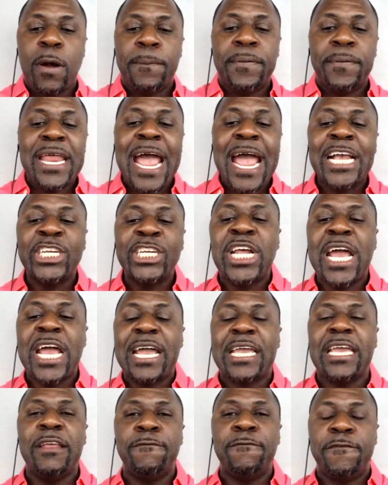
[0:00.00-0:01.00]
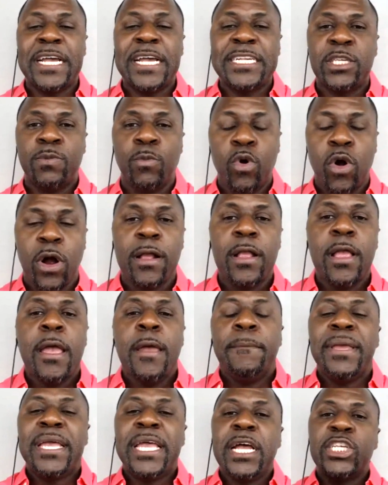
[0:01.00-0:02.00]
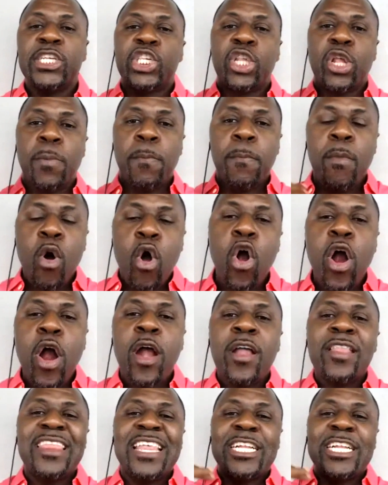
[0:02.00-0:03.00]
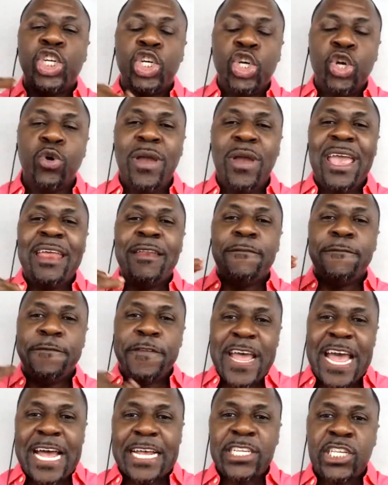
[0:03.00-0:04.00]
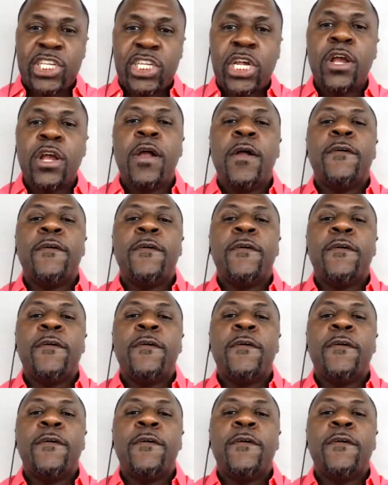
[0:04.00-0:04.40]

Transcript: Put hashtag invest more, because the more that you invest,